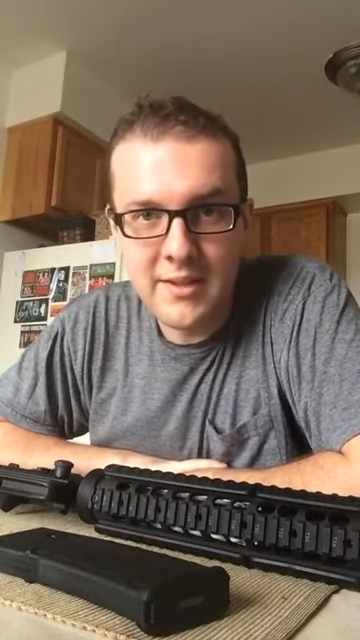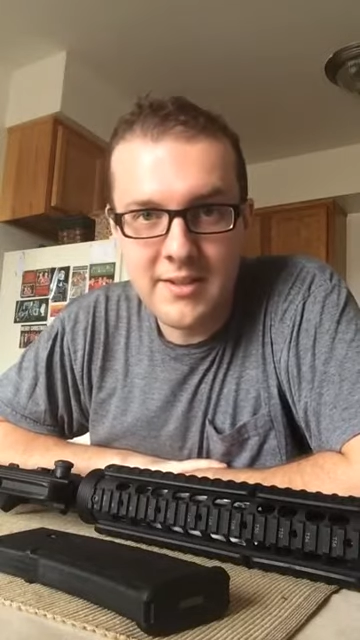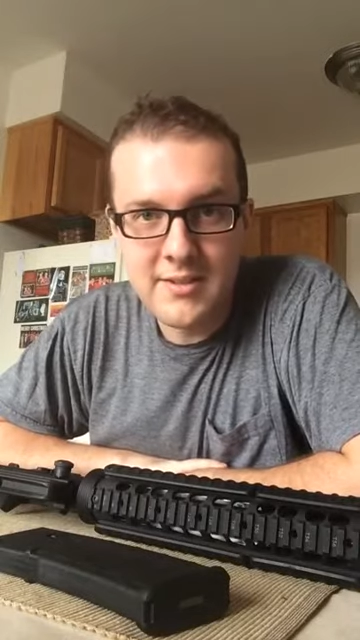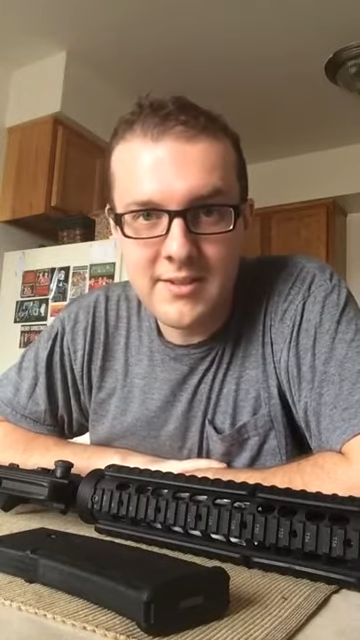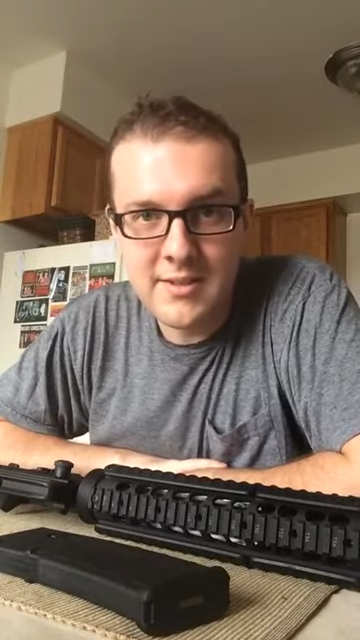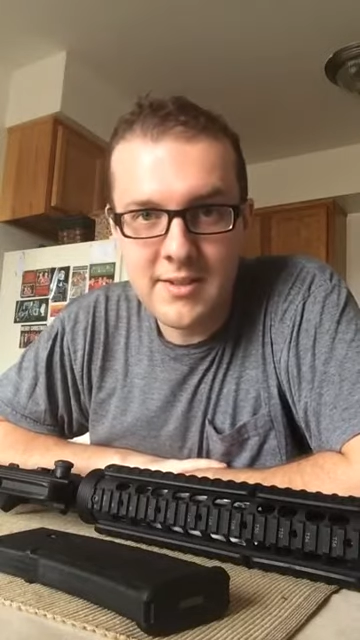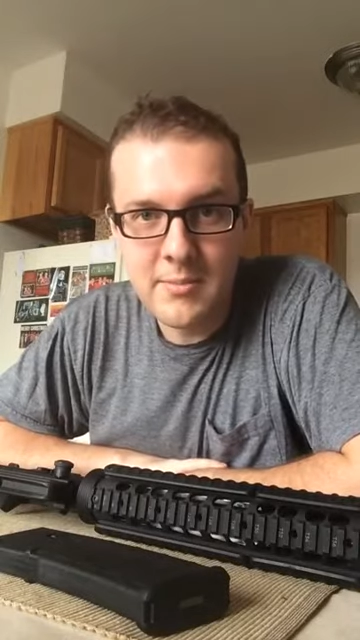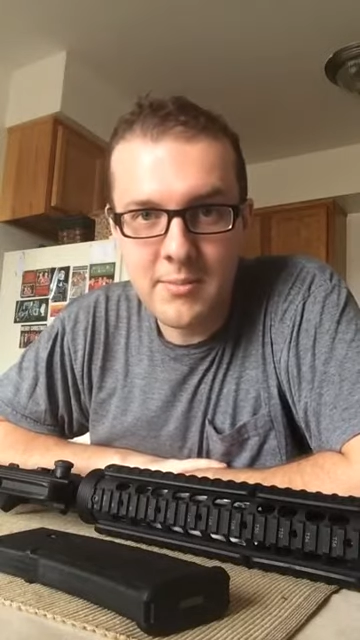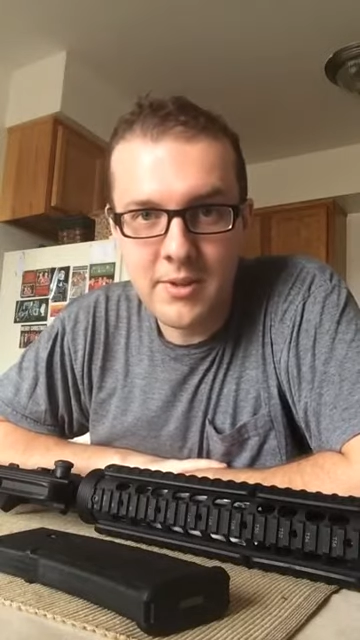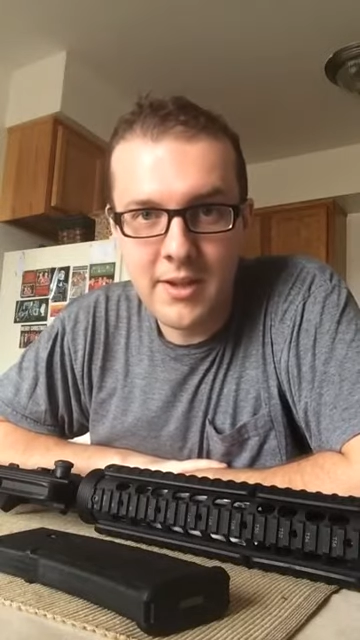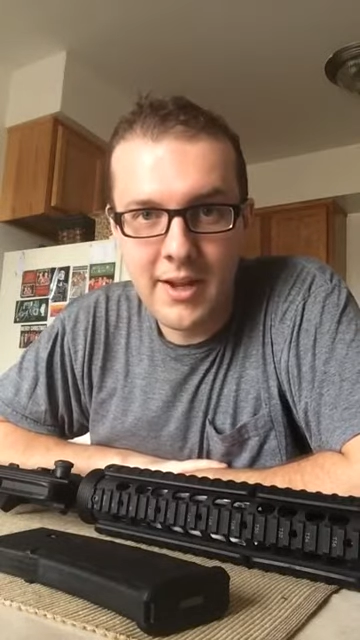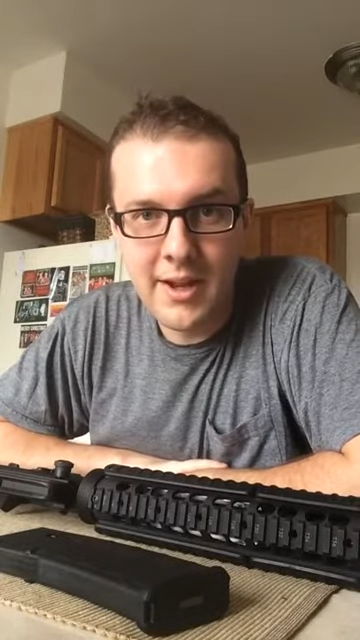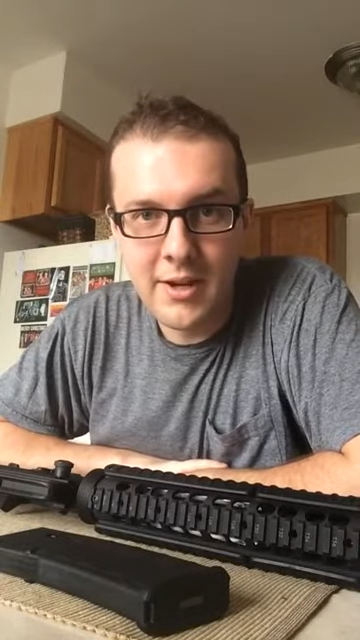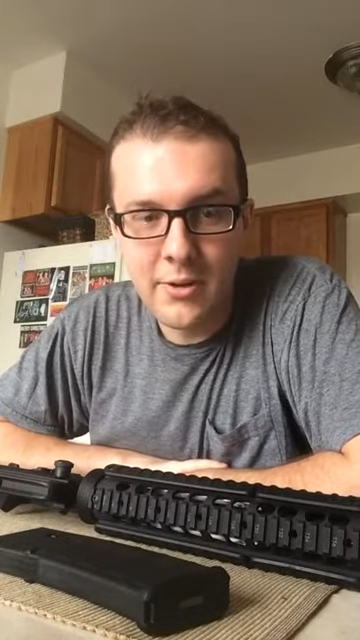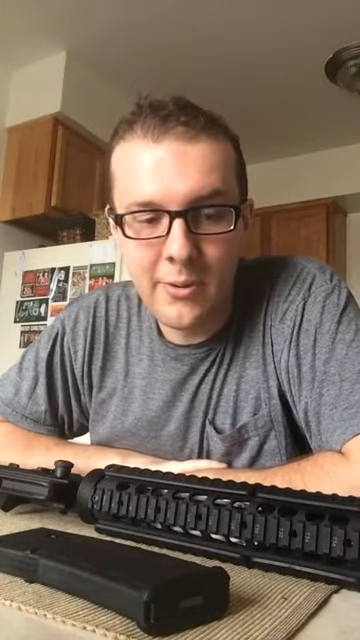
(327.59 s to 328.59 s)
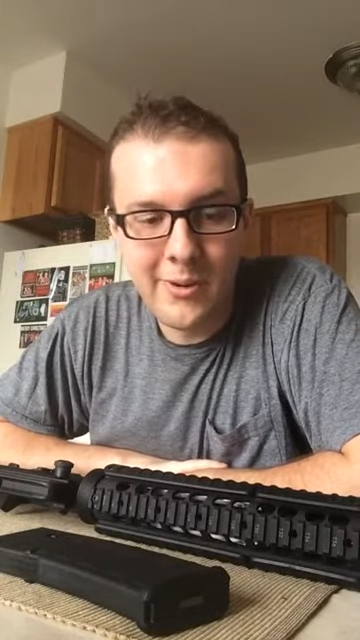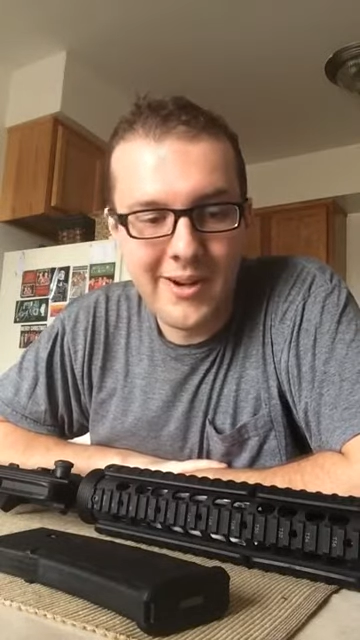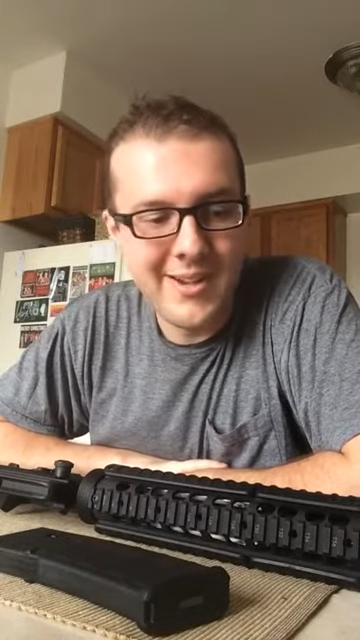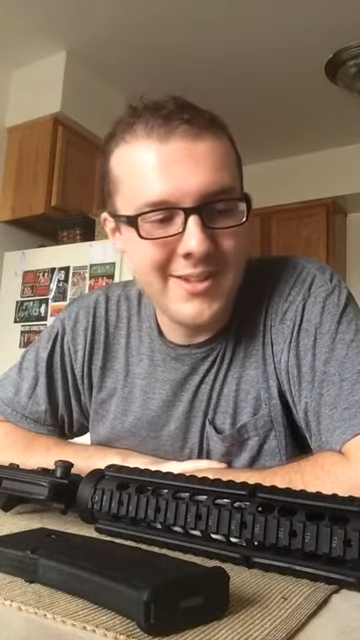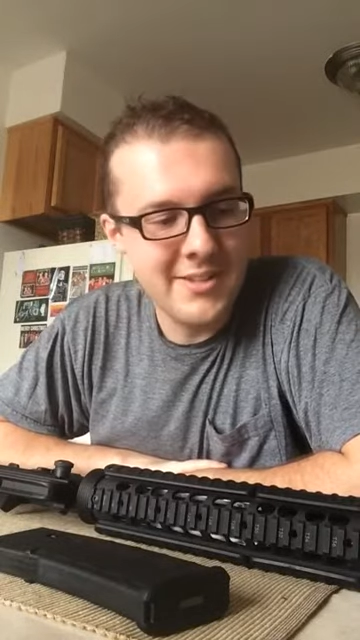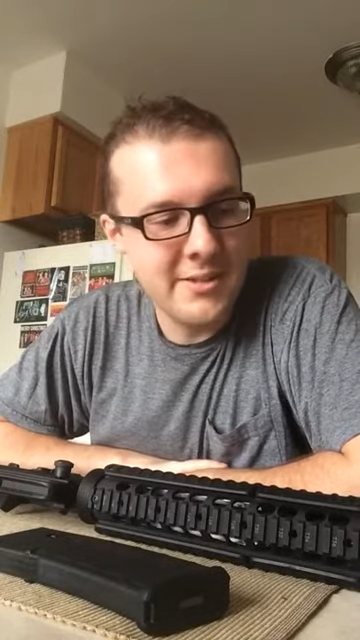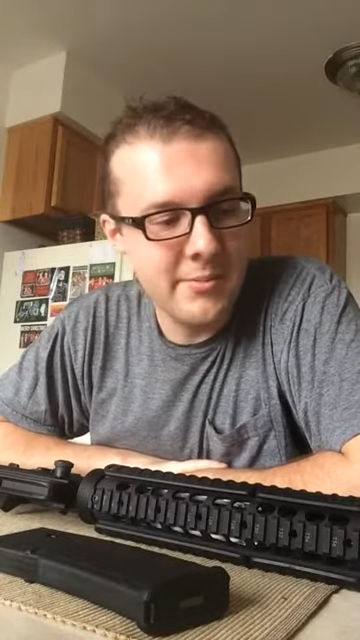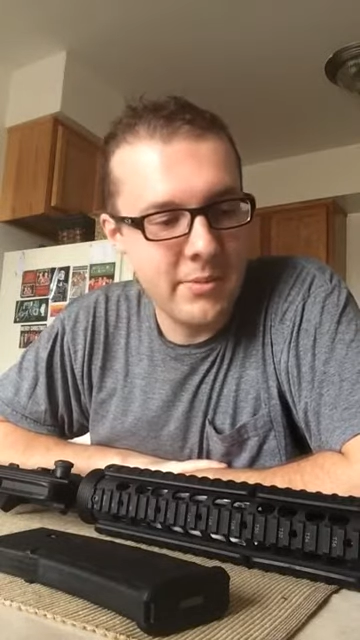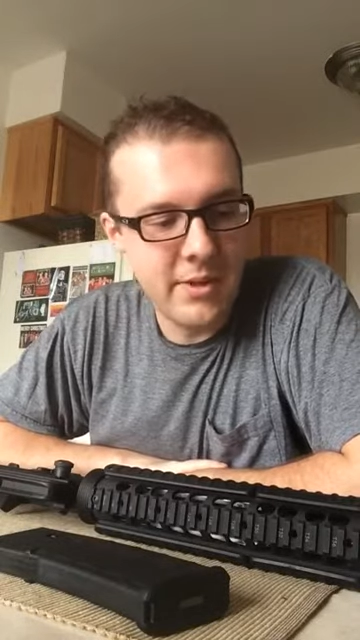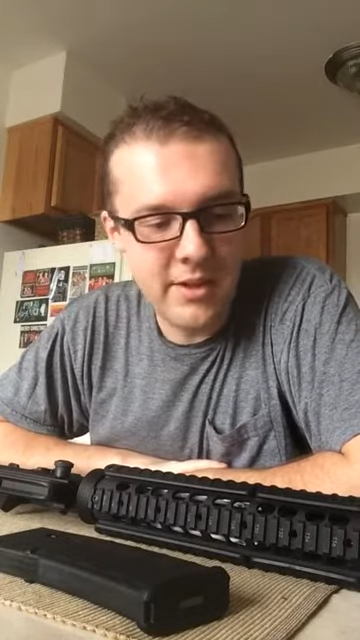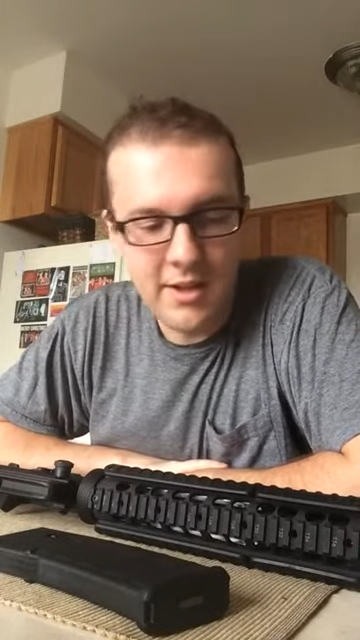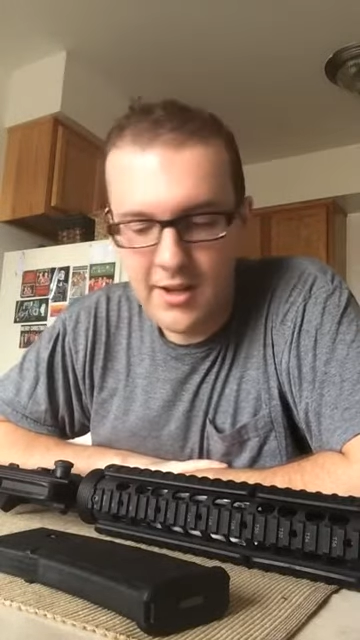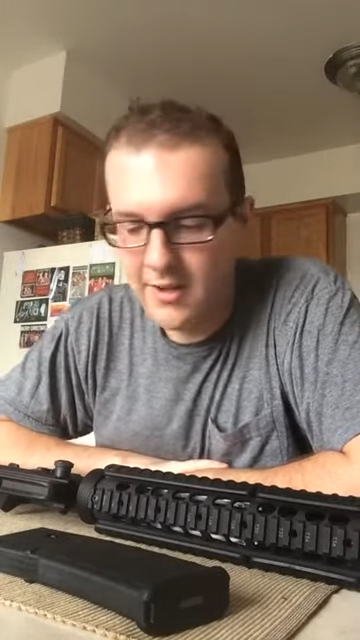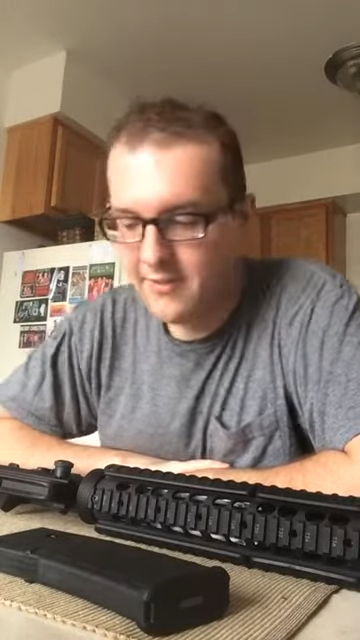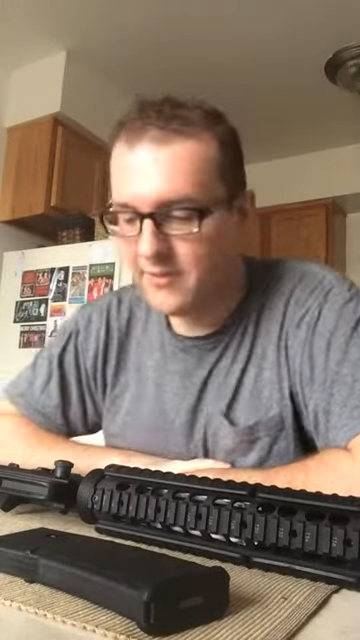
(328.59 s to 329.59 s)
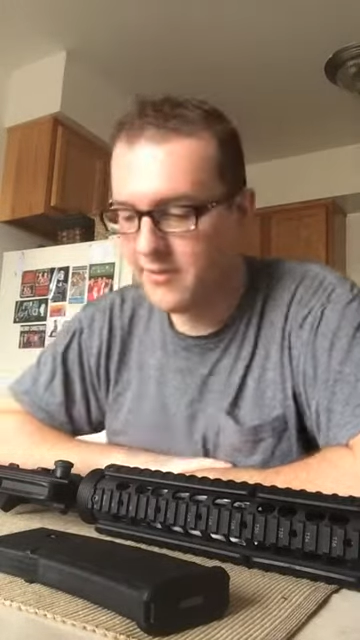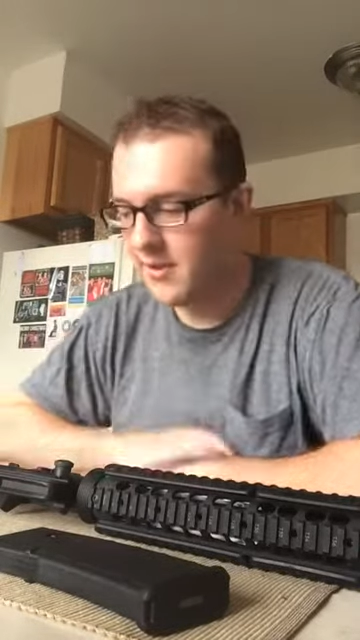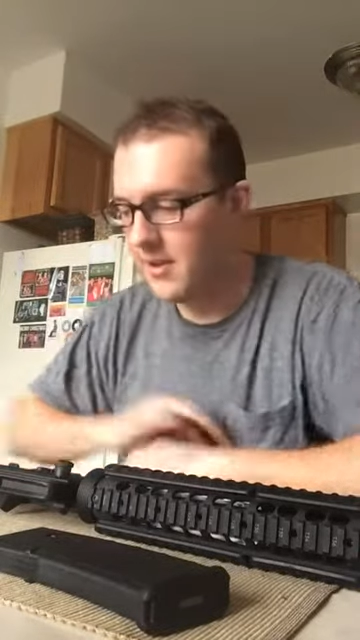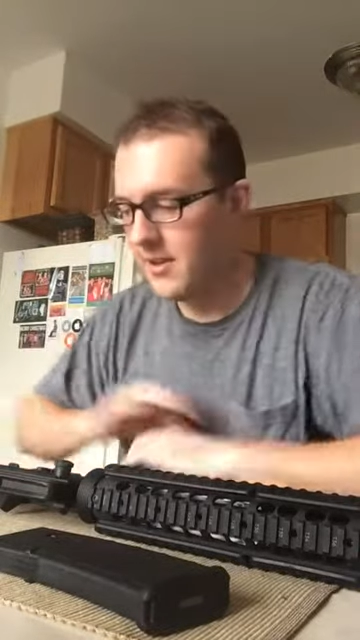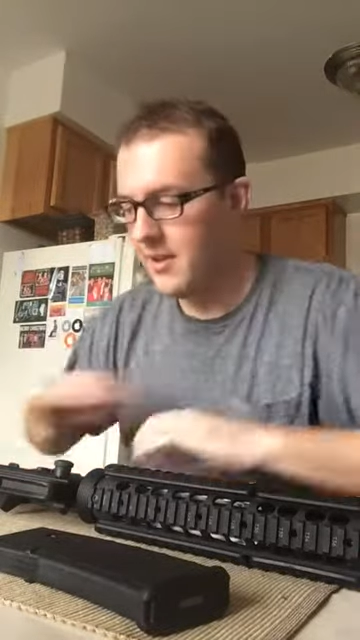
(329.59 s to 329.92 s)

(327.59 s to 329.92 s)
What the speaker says: disassembly and reassembly of